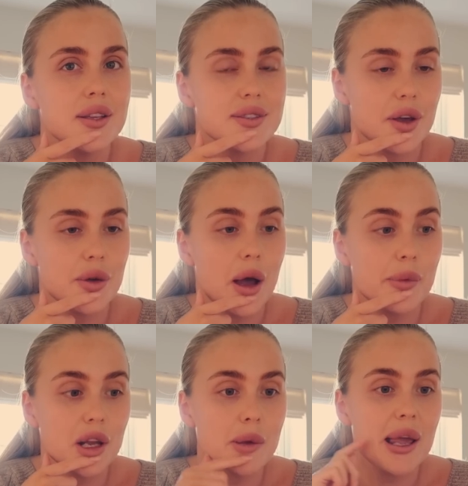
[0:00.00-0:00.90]
So
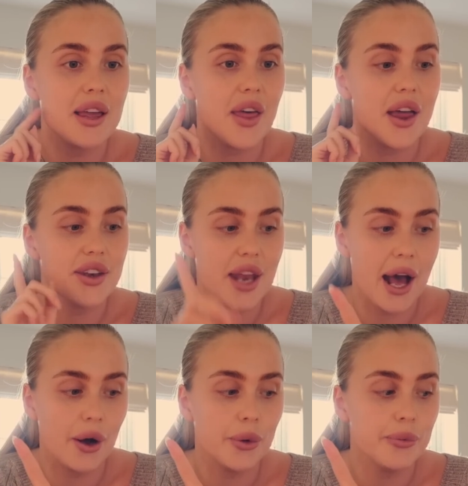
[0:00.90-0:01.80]
I'm gonna make that
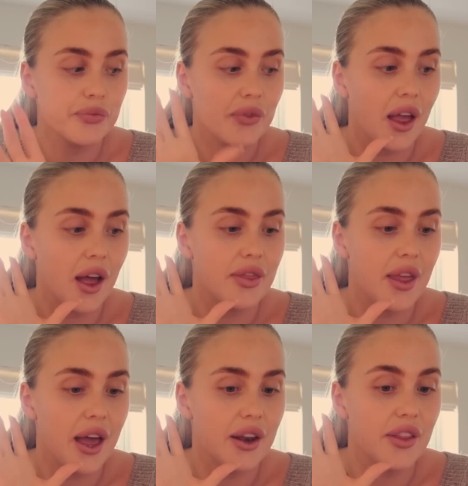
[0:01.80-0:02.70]
now and
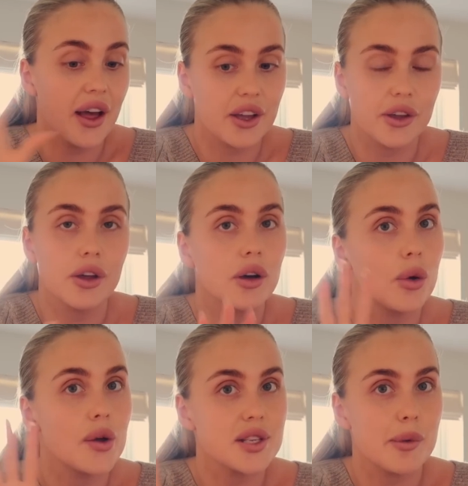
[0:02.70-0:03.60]
then that can cook
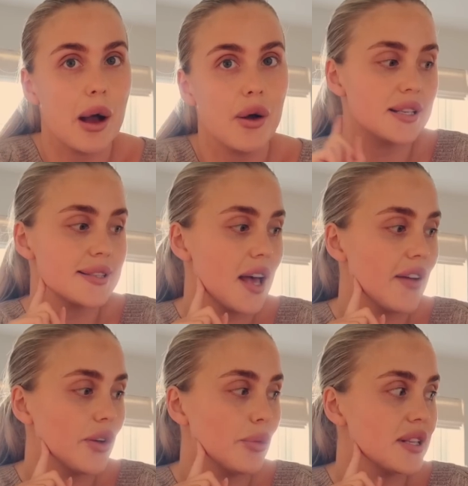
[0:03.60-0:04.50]
whilst I'm out. I'm gonna
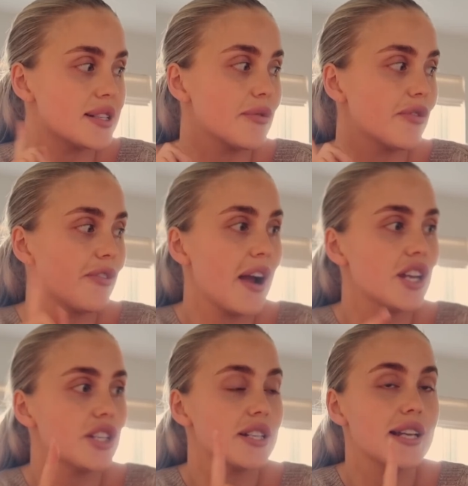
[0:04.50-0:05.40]
serve it with some
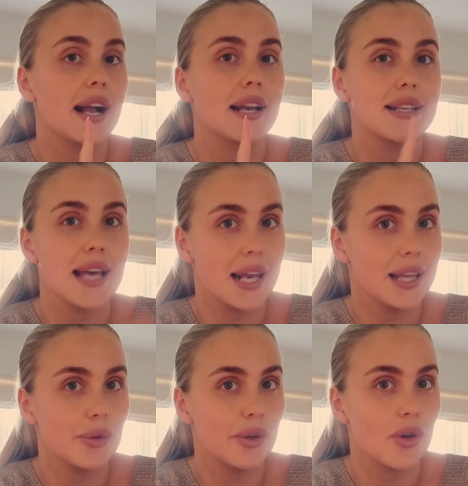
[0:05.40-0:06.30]
fresh
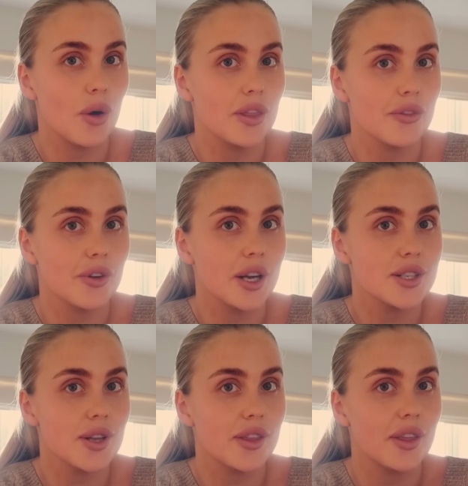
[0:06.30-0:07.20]
tagliatelle that we've got in the
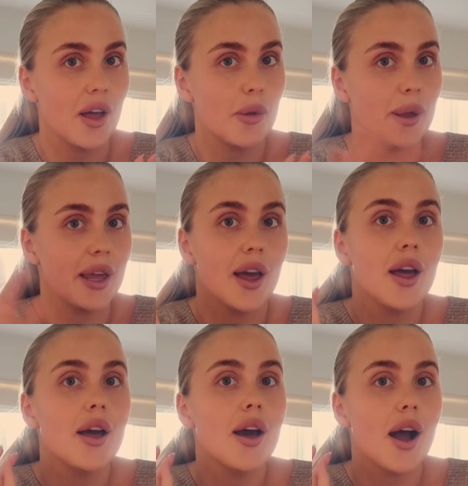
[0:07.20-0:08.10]
fridge. So I think that'll be
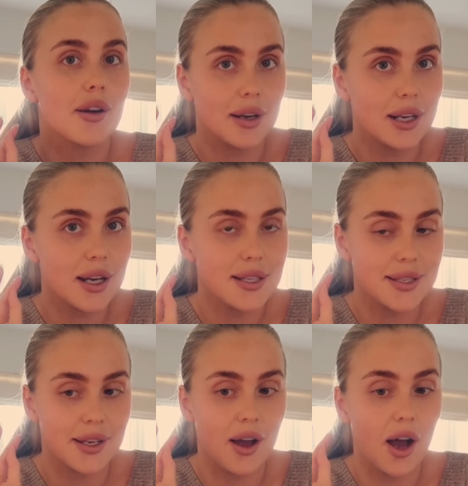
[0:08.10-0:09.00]
a really nice
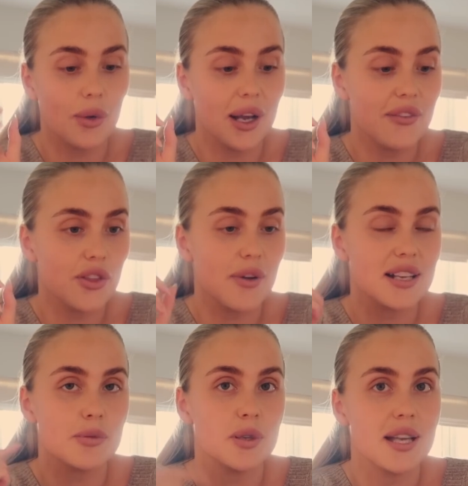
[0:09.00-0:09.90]
dinner. I'll leave the
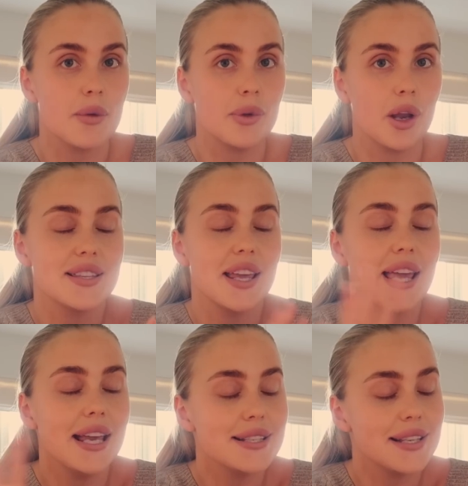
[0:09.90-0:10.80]
recipe down below. It's the
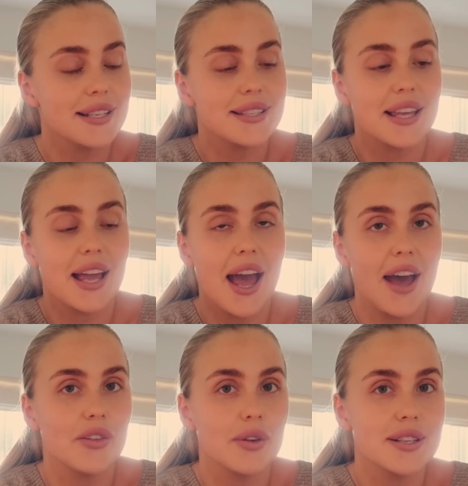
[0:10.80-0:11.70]
easiest thing
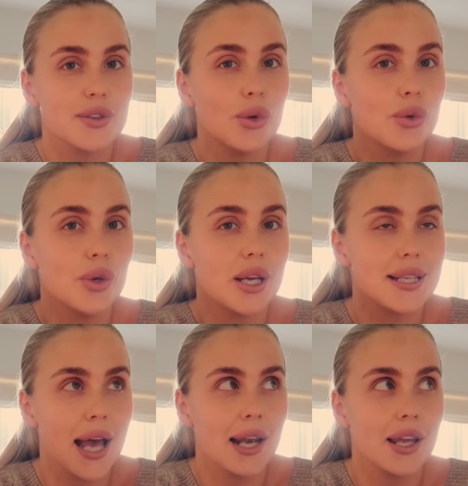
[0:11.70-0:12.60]
ever. It's called
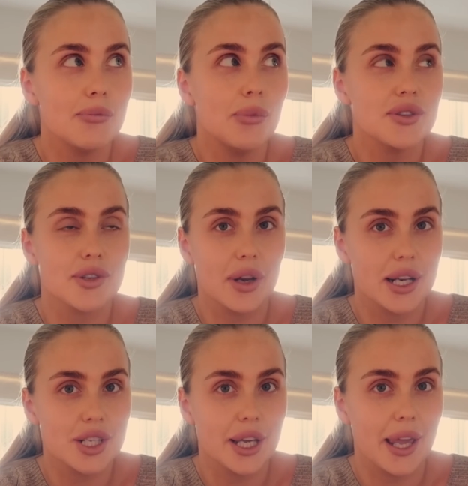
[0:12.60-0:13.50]
Italian
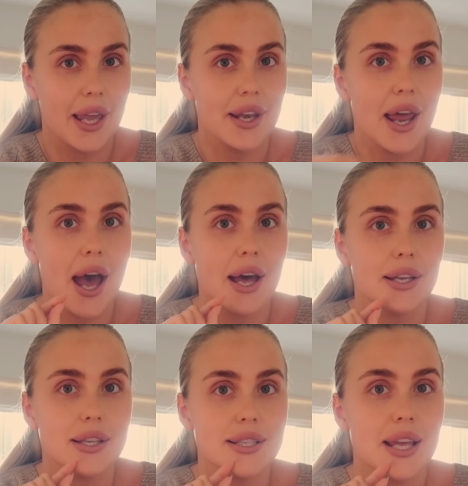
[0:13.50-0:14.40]
mozzarella chicken
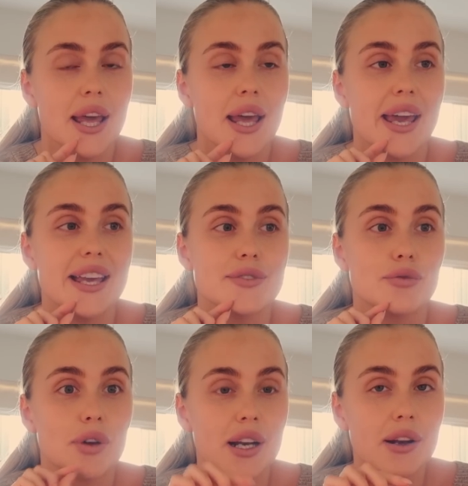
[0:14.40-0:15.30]
and it's
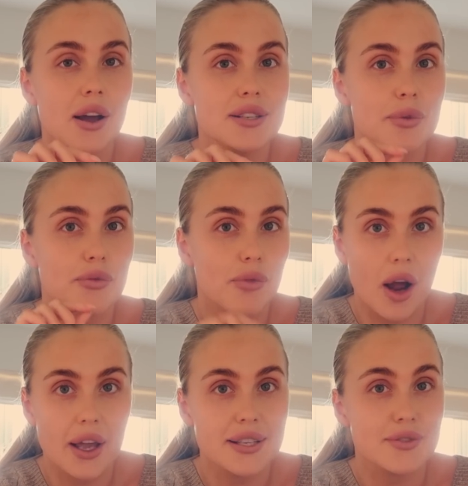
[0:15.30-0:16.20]
really nice with
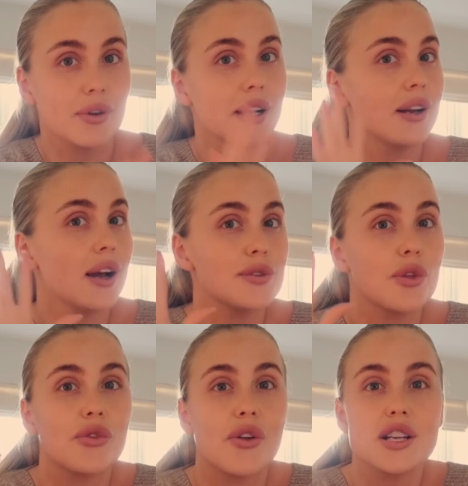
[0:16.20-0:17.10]
rice, really nice
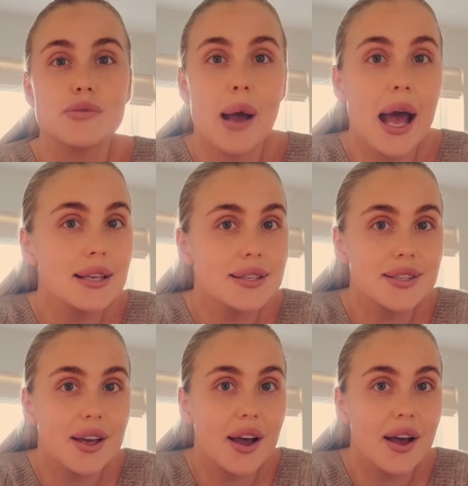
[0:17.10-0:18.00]
with fresh
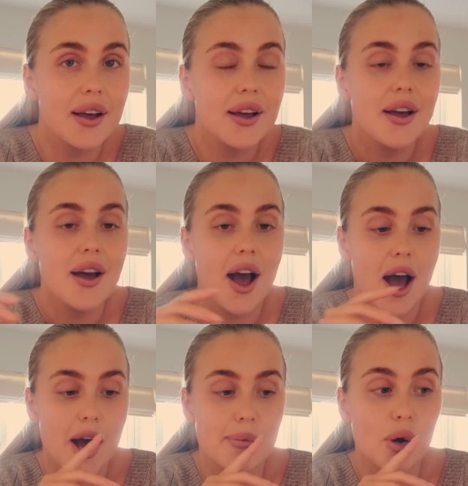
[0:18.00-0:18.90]
pasta.
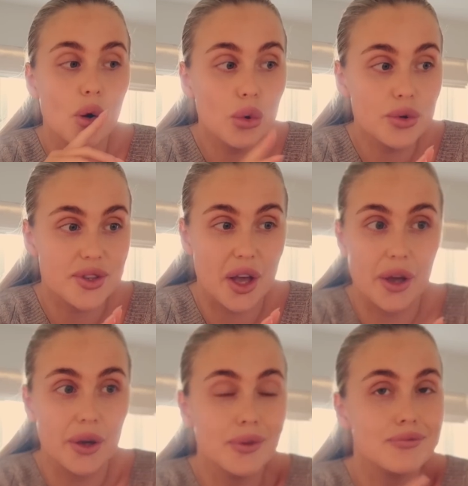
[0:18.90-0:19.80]
Um,
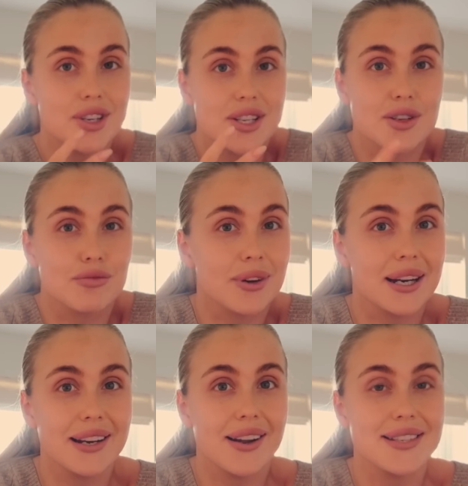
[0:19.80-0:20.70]
also, just a
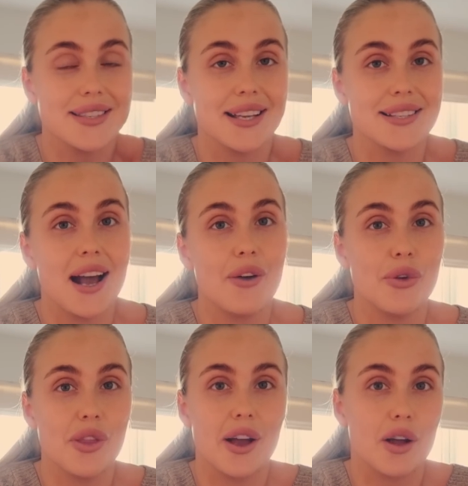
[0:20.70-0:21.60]
really nice thing to have
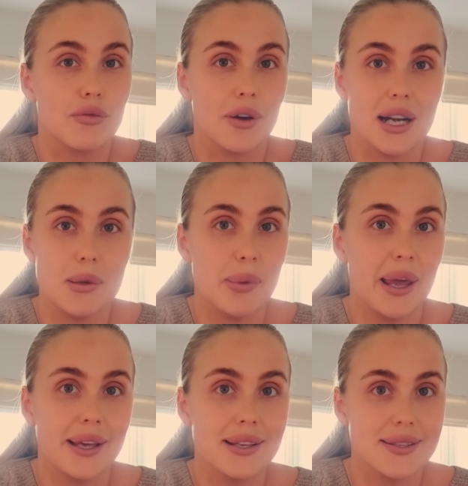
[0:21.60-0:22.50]
with like a really
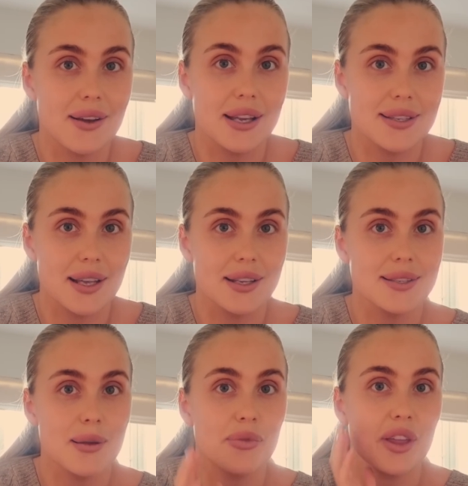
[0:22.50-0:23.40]
big side
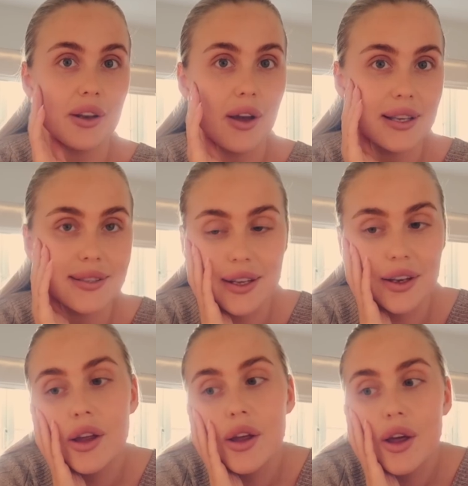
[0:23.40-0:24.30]
salad, something nice
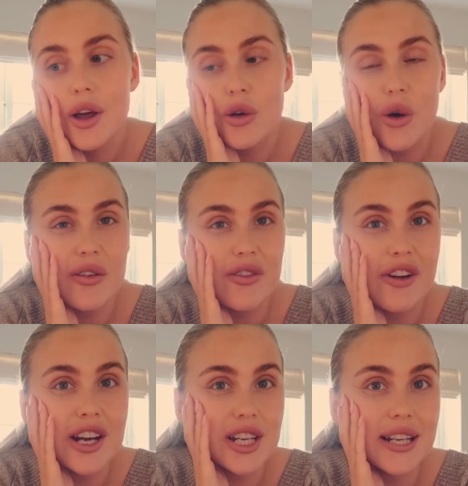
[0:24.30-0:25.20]
and quite
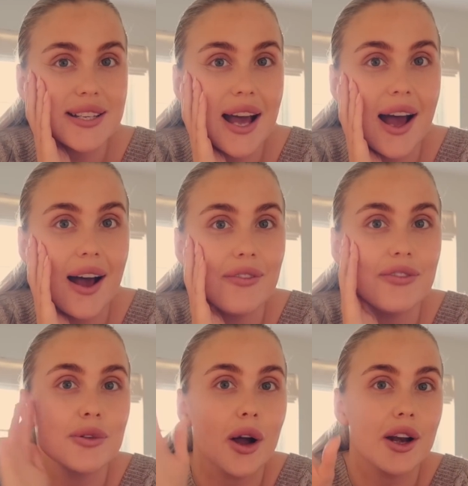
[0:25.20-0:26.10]
refreshing to
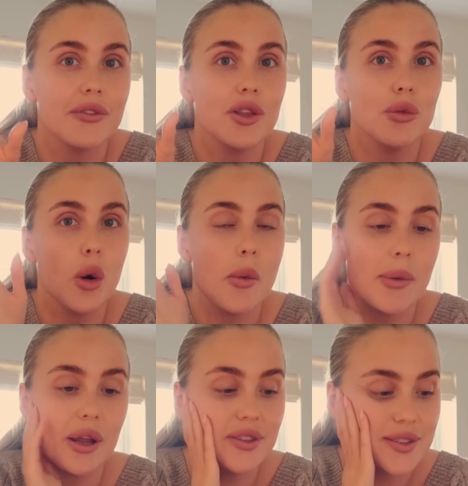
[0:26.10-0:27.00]
have kind of in the warmer
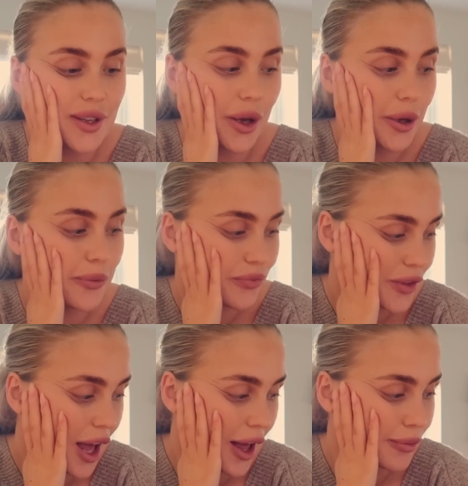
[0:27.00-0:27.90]
months. So
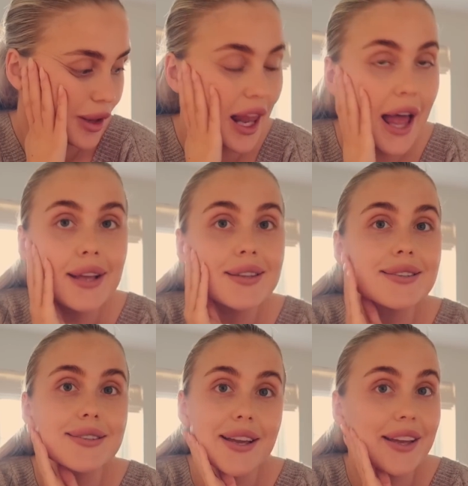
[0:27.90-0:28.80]
yeah,
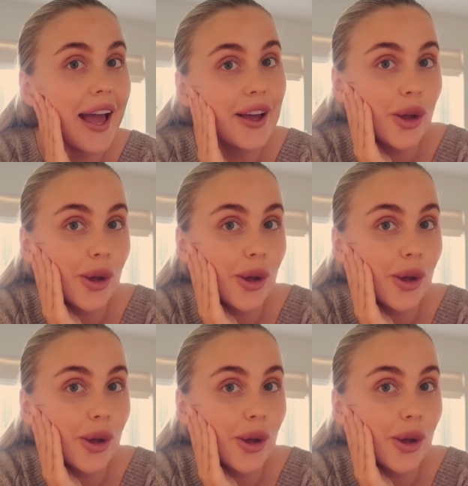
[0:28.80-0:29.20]
let's get